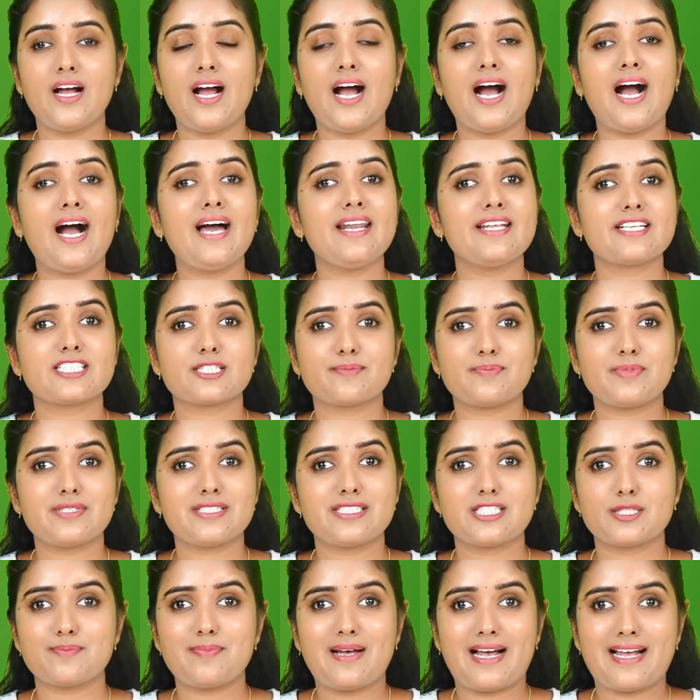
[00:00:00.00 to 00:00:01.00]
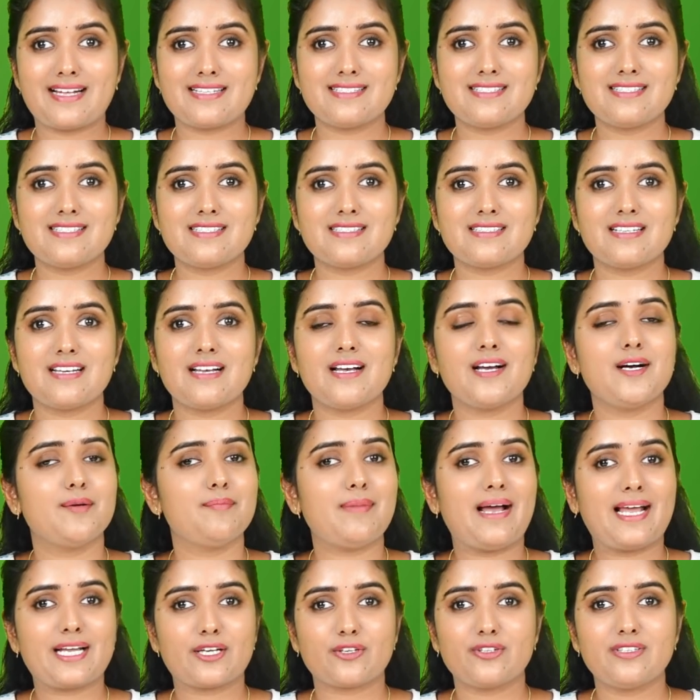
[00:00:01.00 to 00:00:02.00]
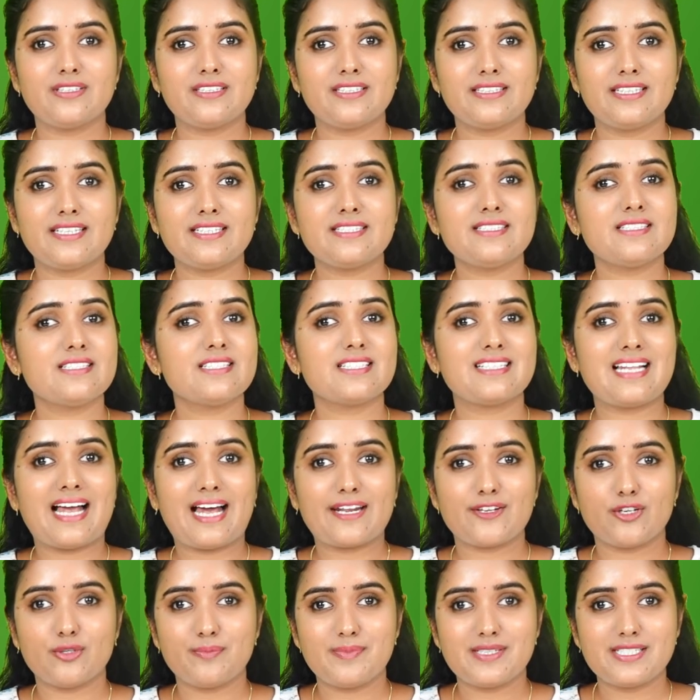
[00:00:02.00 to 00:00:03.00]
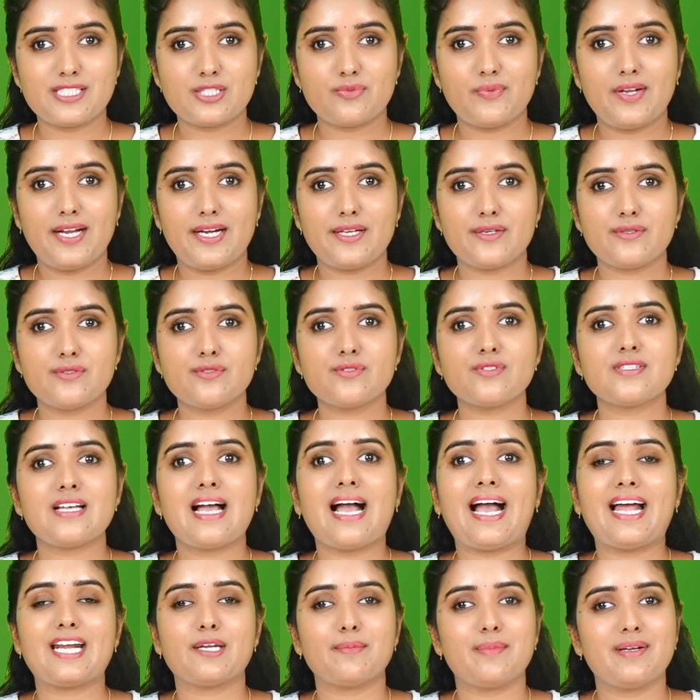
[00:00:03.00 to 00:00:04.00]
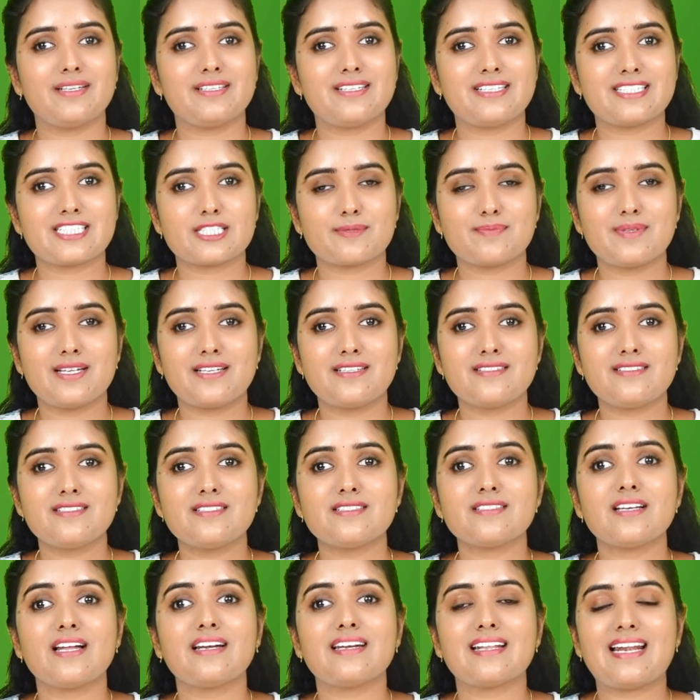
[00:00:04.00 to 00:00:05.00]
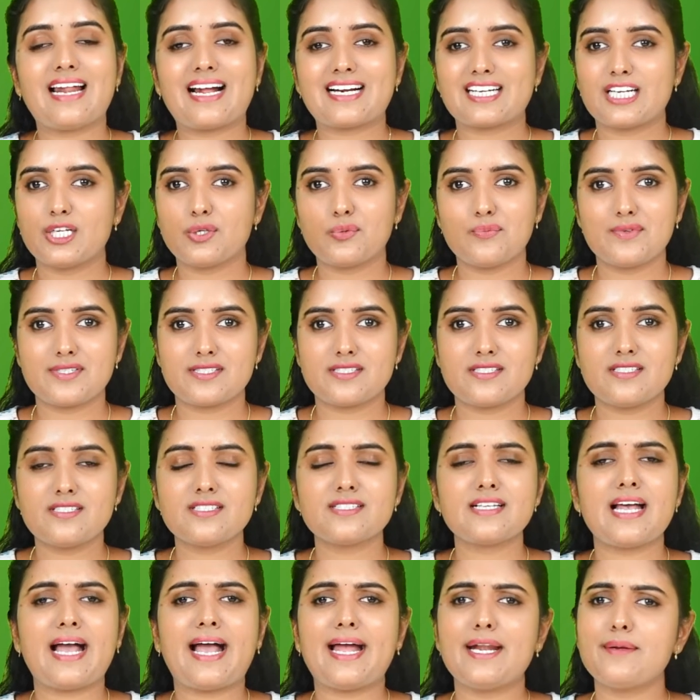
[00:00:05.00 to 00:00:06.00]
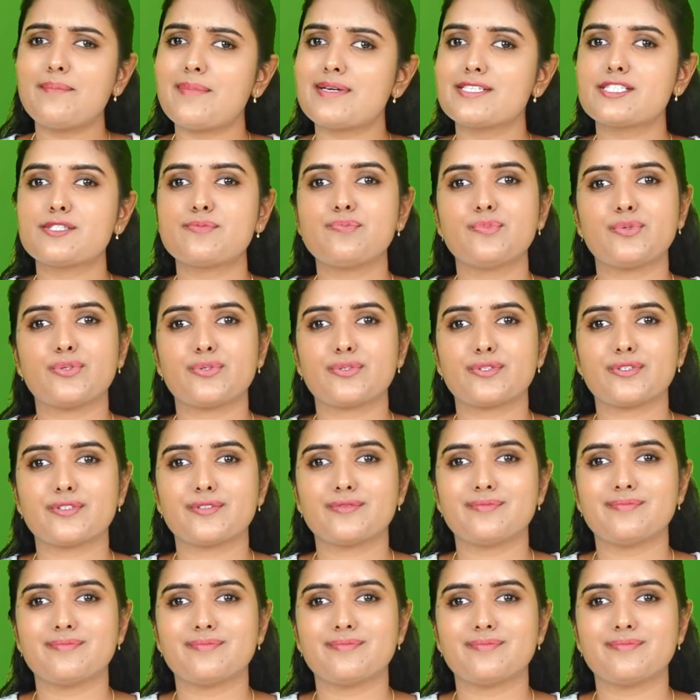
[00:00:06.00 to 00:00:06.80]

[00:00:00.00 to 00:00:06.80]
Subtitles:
our expert spans microlearning, scenario-based videos, animated explainers, interactive quizzes, and much more.